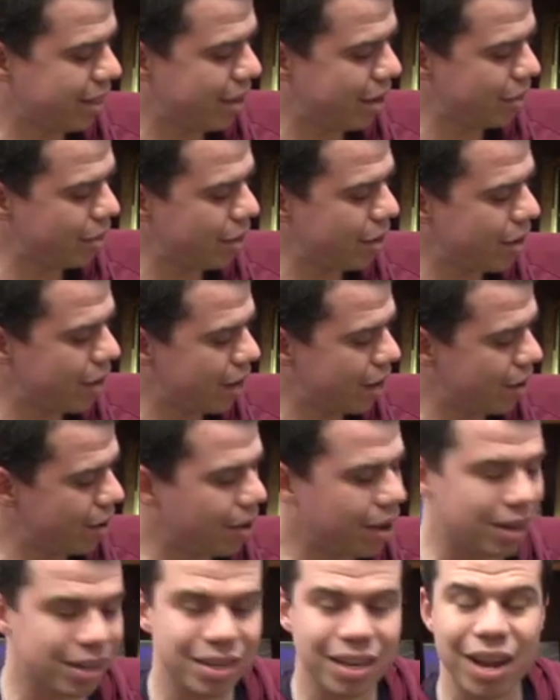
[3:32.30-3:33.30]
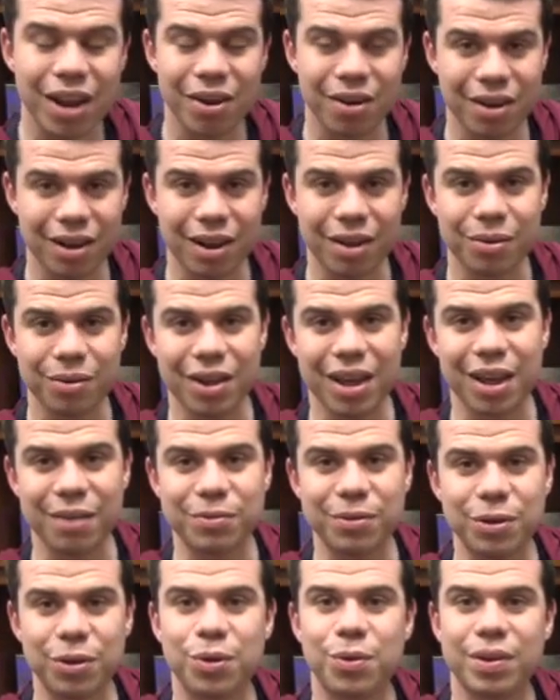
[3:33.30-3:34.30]
there they are, all tired out
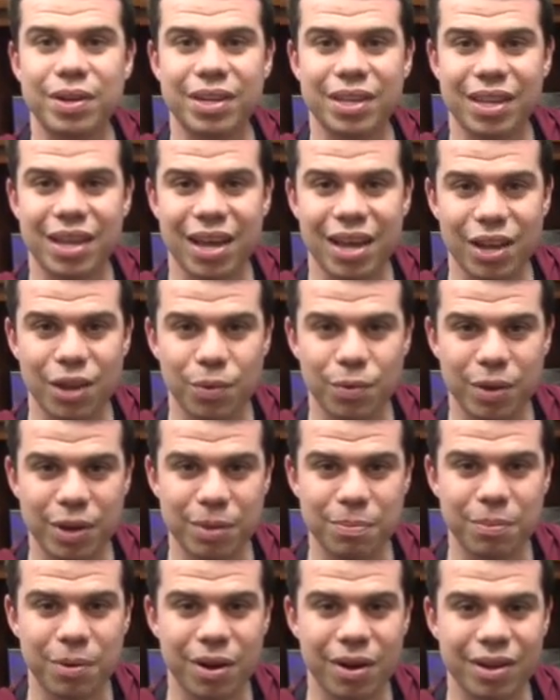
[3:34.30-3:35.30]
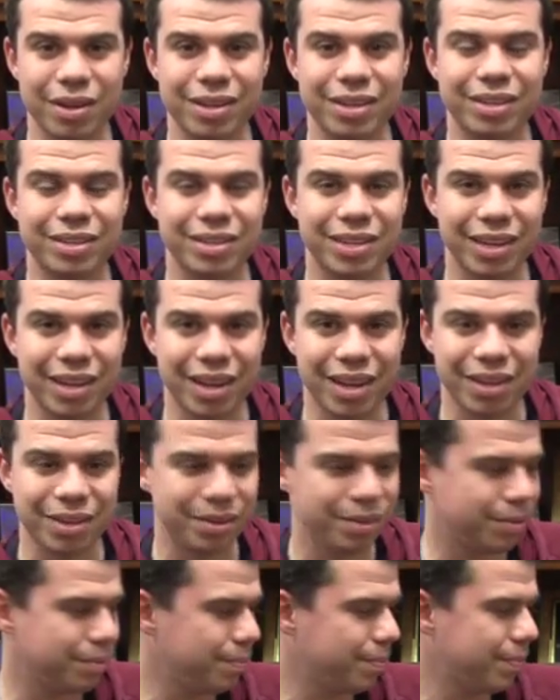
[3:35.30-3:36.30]
after going to the Halloween party
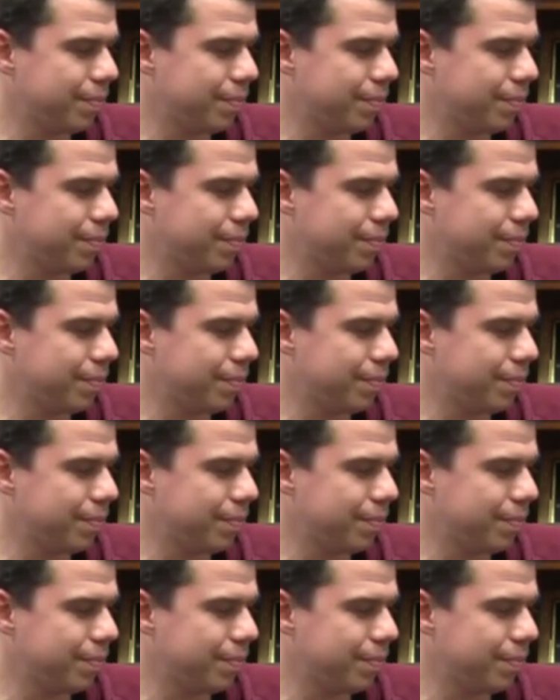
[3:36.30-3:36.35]
together.